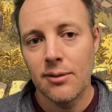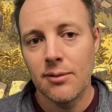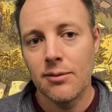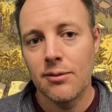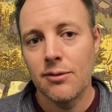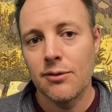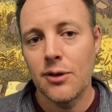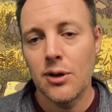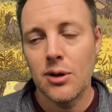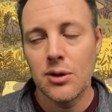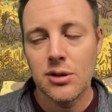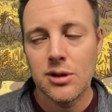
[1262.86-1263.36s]

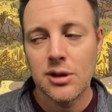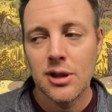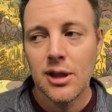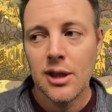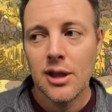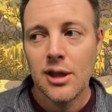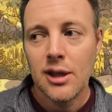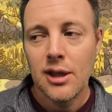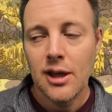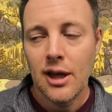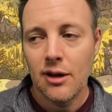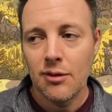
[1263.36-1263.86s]
folks
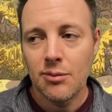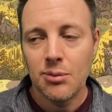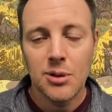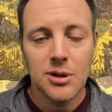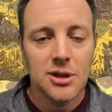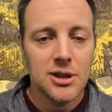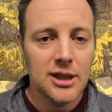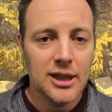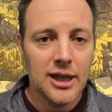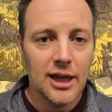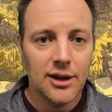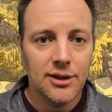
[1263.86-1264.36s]
have
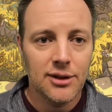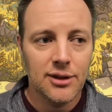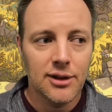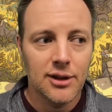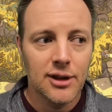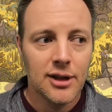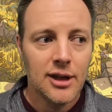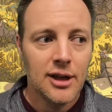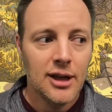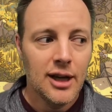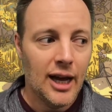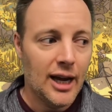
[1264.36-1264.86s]
put
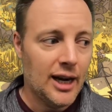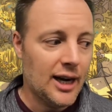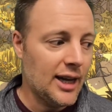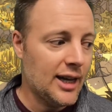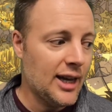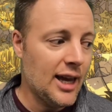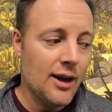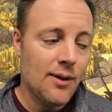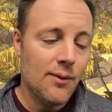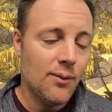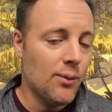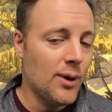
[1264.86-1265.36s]
together, and I
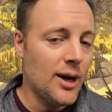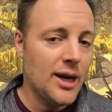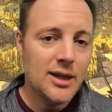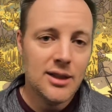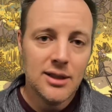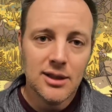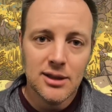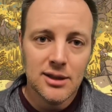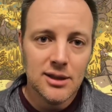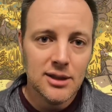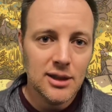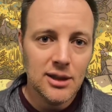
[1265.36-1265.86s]
can't wait
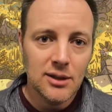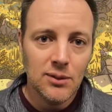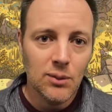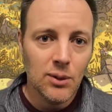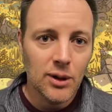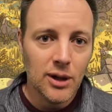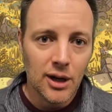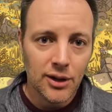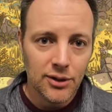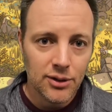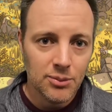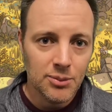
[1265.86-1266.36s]
to see
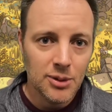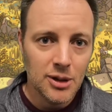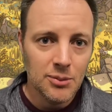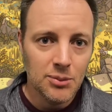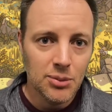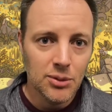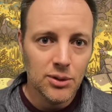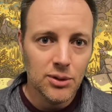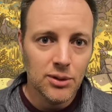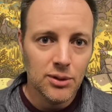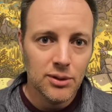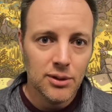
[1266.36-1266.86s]
what other
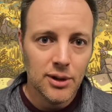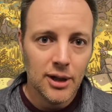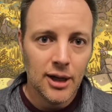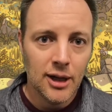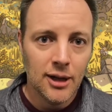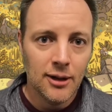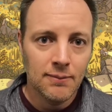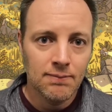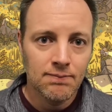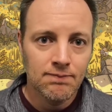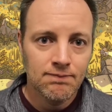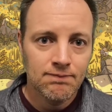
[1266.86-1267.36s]
people
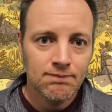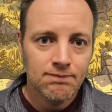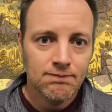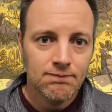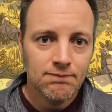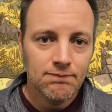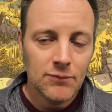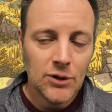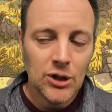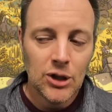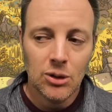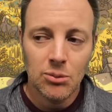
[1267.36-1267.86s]

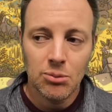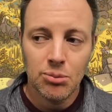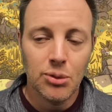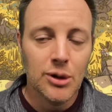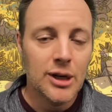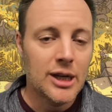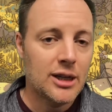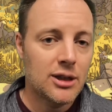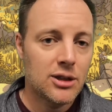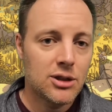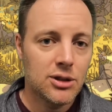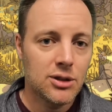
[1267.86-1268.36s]

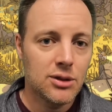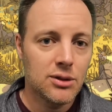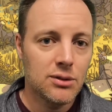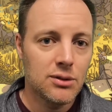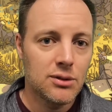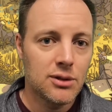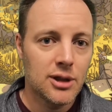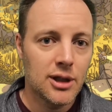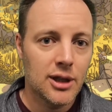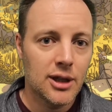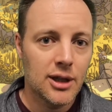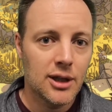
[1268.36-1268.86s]
bring to
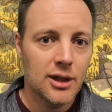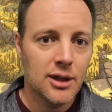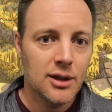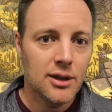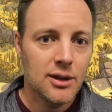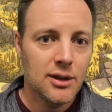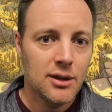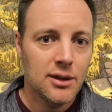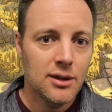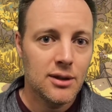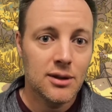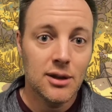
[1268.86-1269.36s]
the
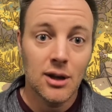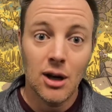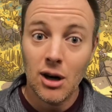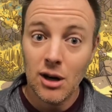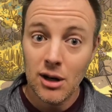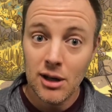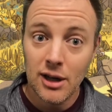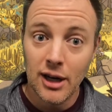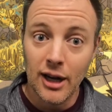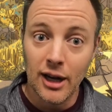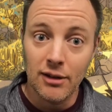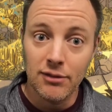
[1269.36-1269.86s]

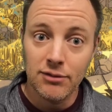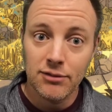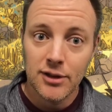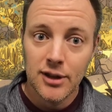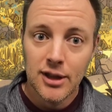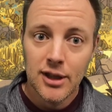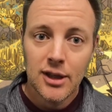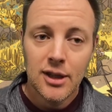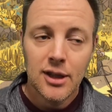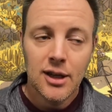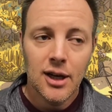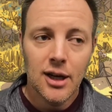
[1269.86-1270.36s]
archive.
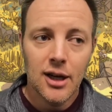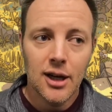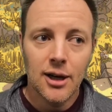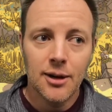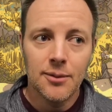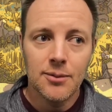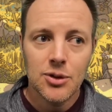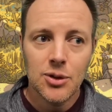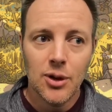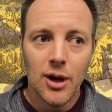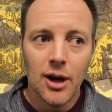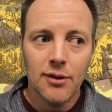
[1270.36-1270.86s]

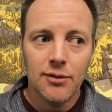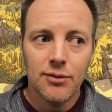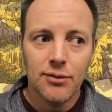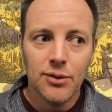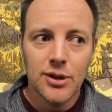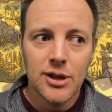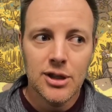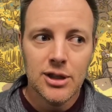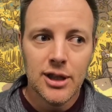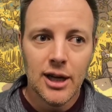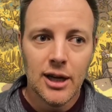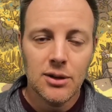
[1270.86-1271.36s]
So I've
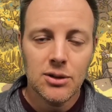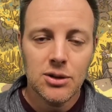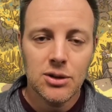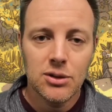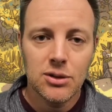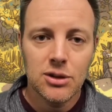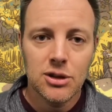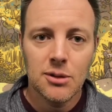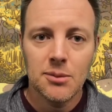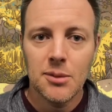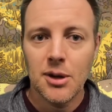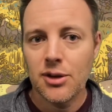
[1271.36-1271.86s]
reached out
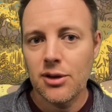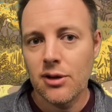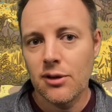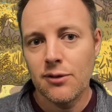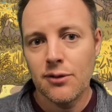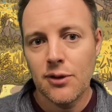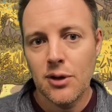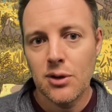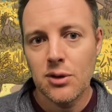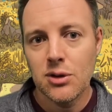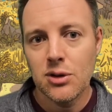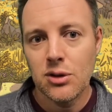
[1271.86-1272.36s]
to some other
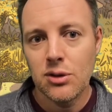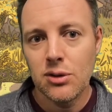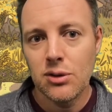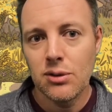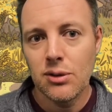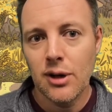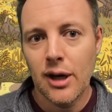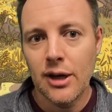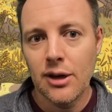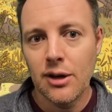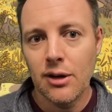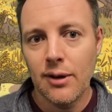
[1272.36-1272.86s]
folks
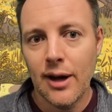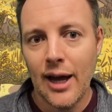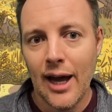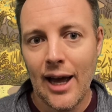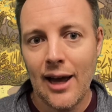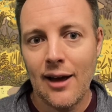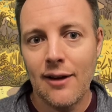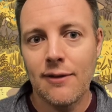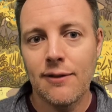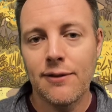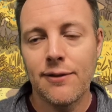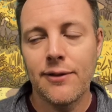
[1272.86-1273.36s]
who I know
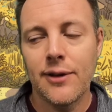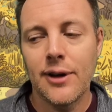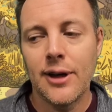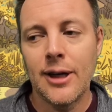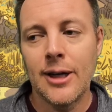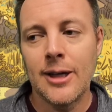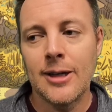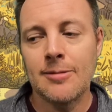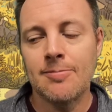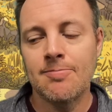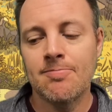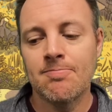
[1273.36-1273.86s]
have
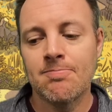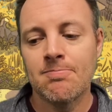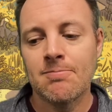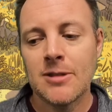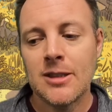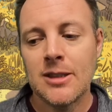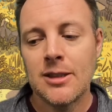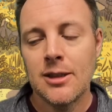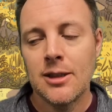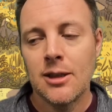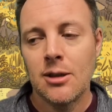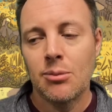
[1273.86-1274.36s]

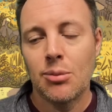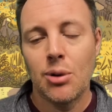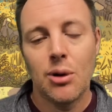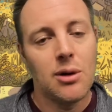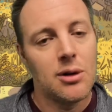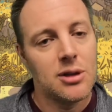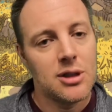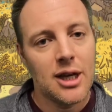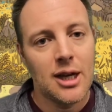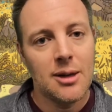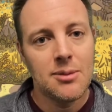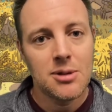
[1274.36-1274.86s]

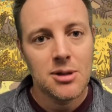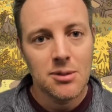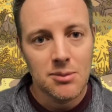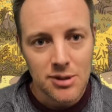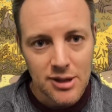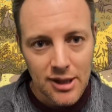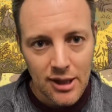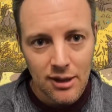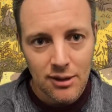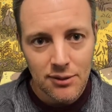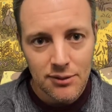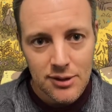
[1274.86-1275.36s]
prototypes
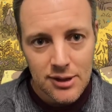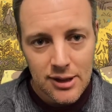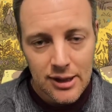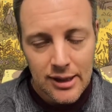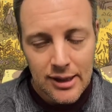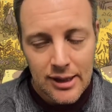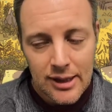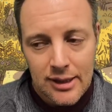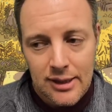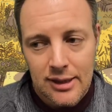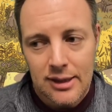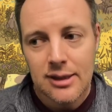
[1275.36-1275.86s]
themselves
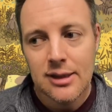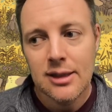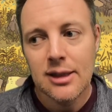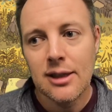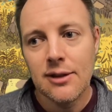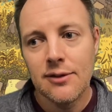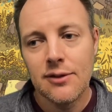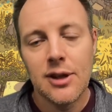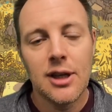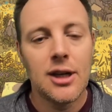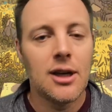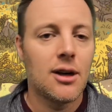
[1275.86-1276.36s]
to
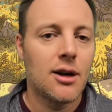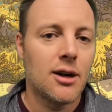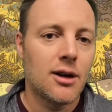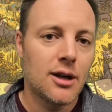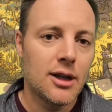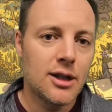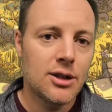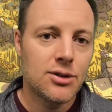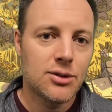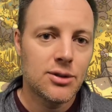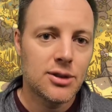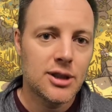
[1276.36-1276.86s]
see if they are
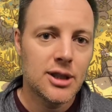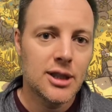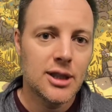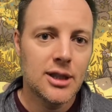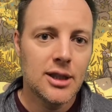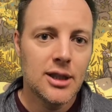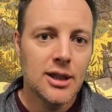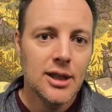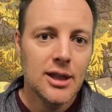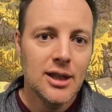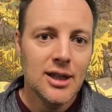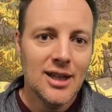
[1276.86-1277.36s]

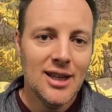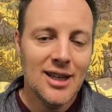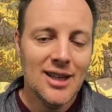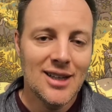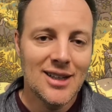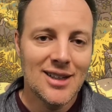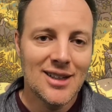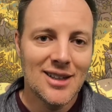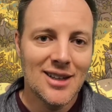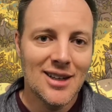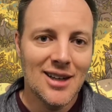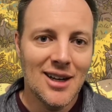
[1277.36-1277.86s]
interested
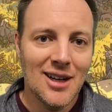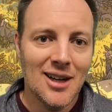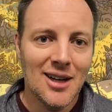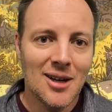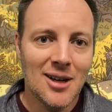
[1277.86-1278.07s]
in